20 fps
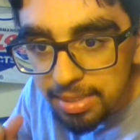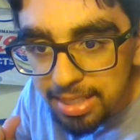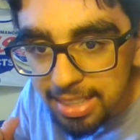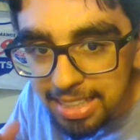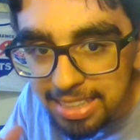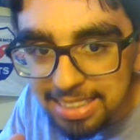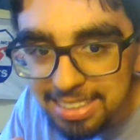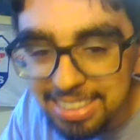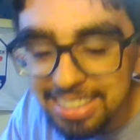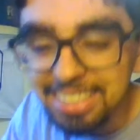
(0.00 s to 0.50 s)

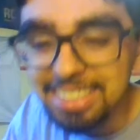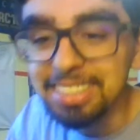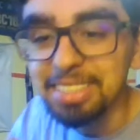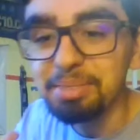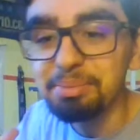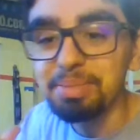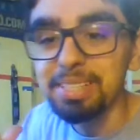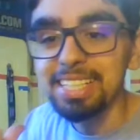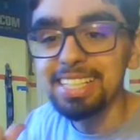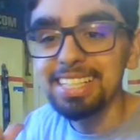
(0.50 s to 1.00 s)
It's because of the
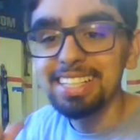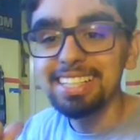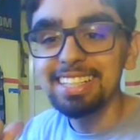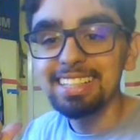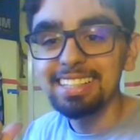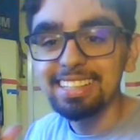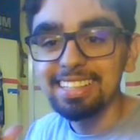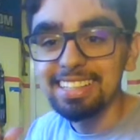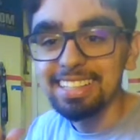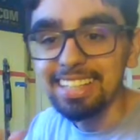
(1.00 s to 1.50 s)

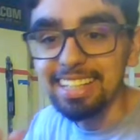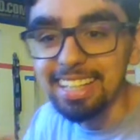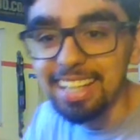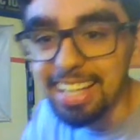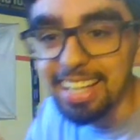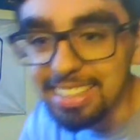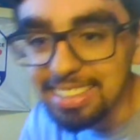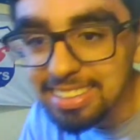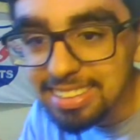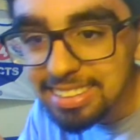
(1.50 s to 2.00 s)
beard.
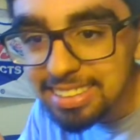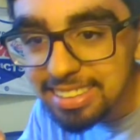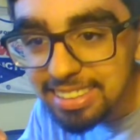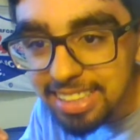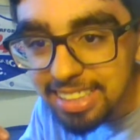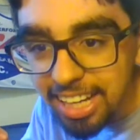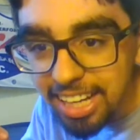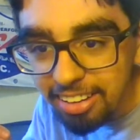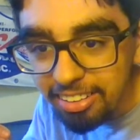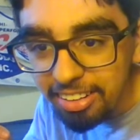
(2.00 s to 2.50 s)
Nice.
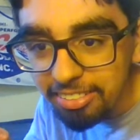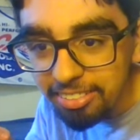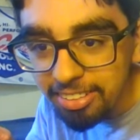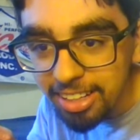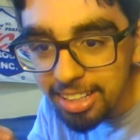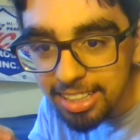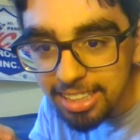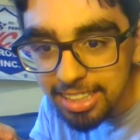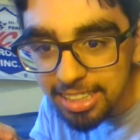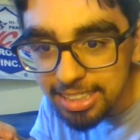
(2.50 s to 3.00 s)
How
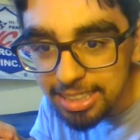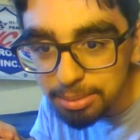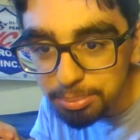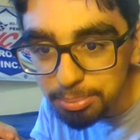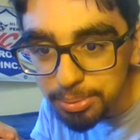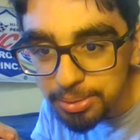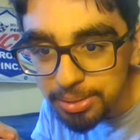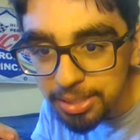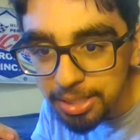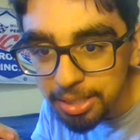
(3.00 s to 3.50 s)
ironic. I just
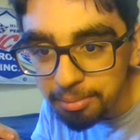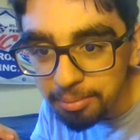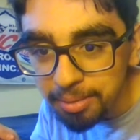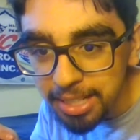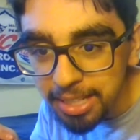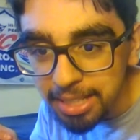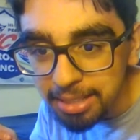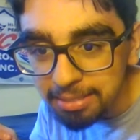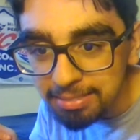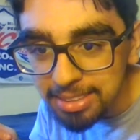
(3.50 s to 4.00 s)
pulled out my
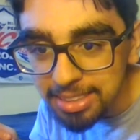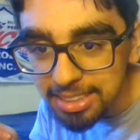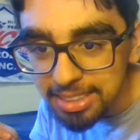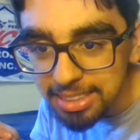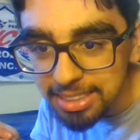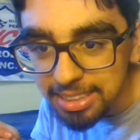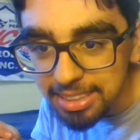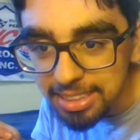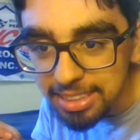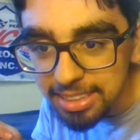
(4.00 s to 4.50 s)

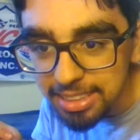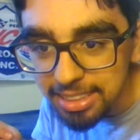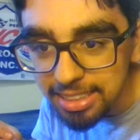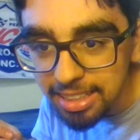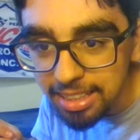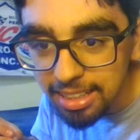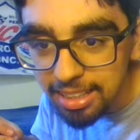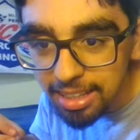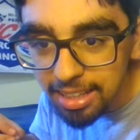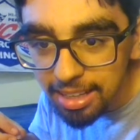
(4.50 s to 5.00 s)
MGT.
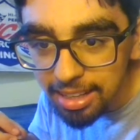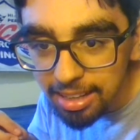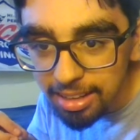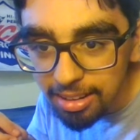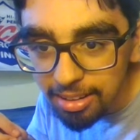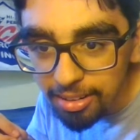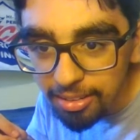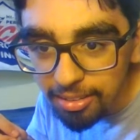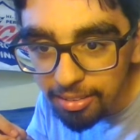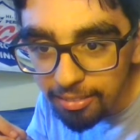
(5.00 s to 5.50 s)

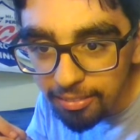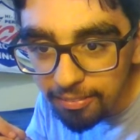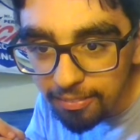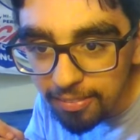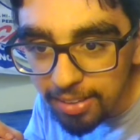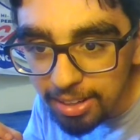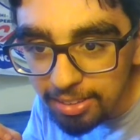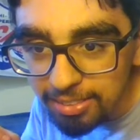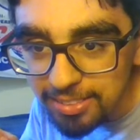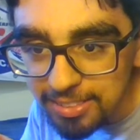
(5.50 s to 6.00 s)

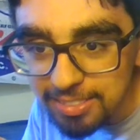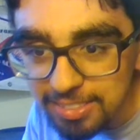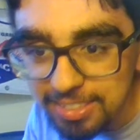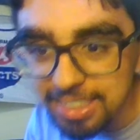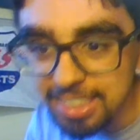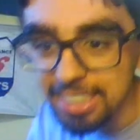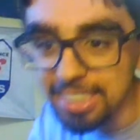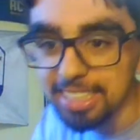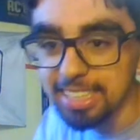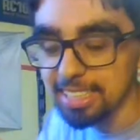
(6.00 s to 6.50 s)
Why was I
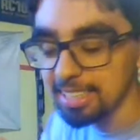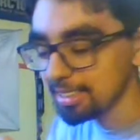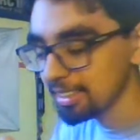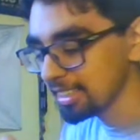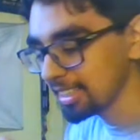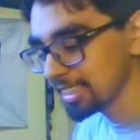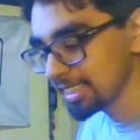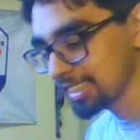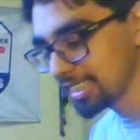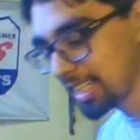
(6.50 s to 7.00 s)
thinking
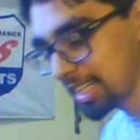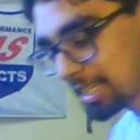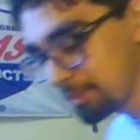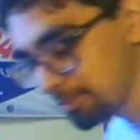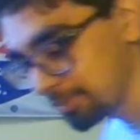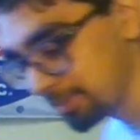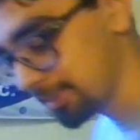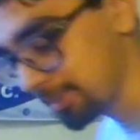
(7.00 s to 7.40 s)
the same?